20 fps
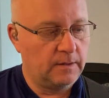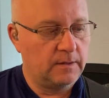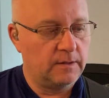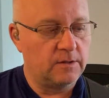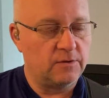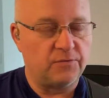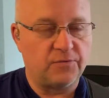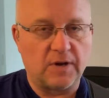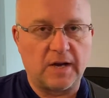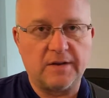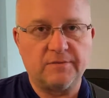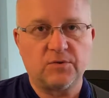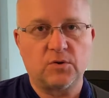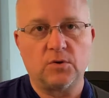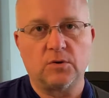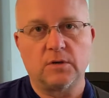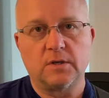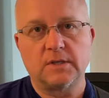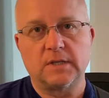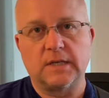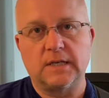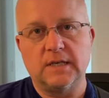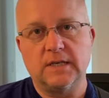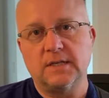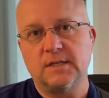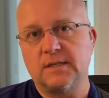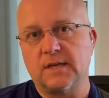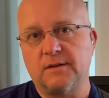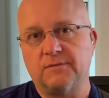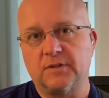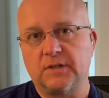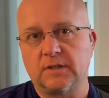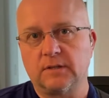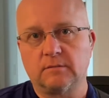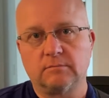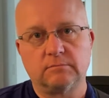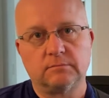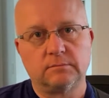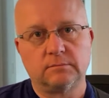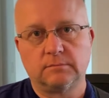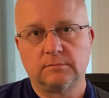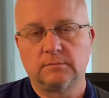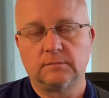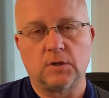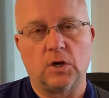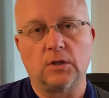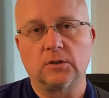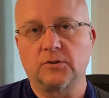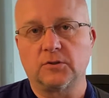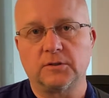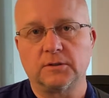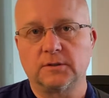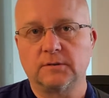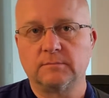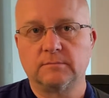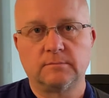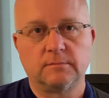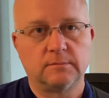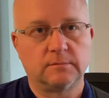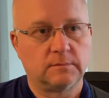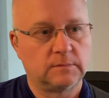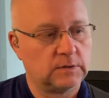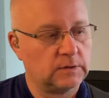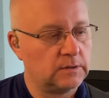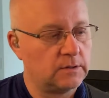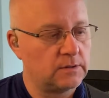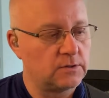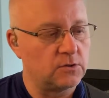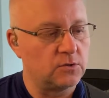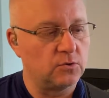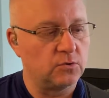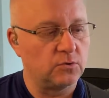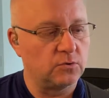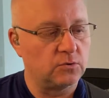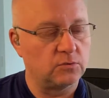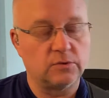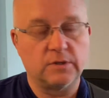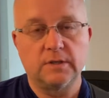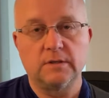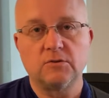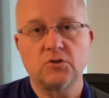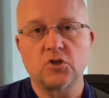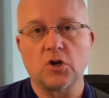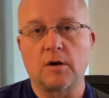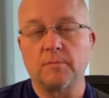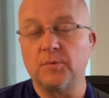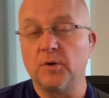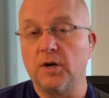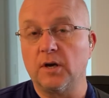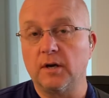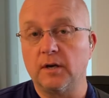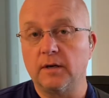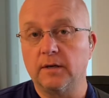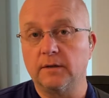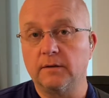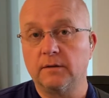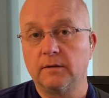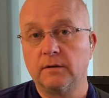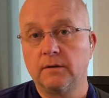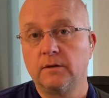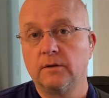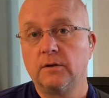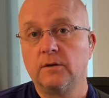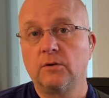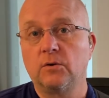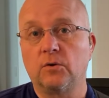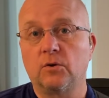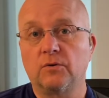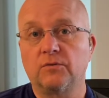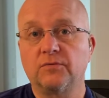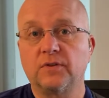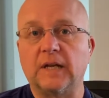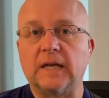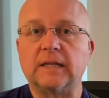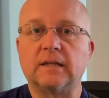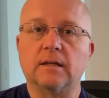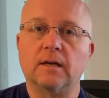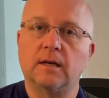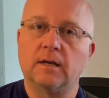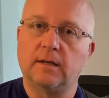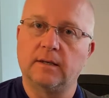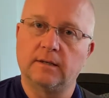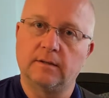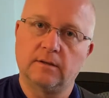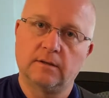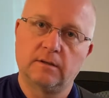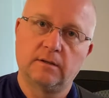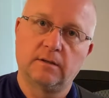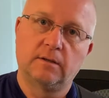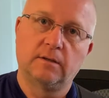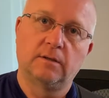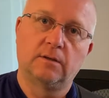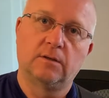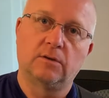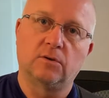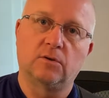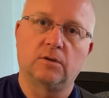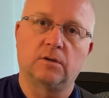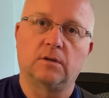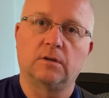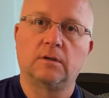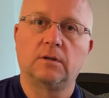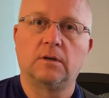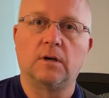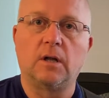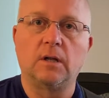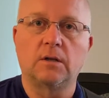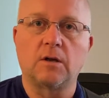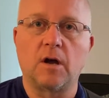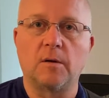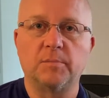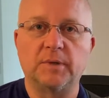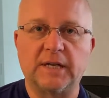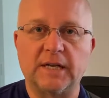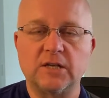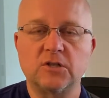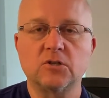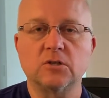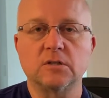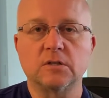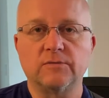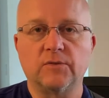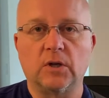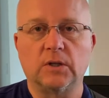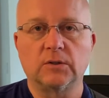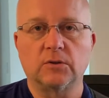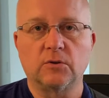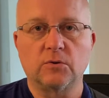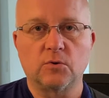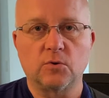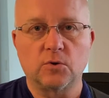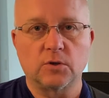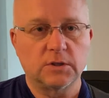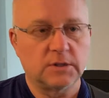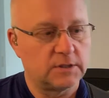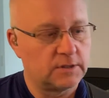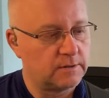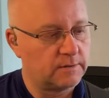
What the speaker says: The 5 chord is a E7 altered, so sharp 9 or flat 9, or all combinations of altered chords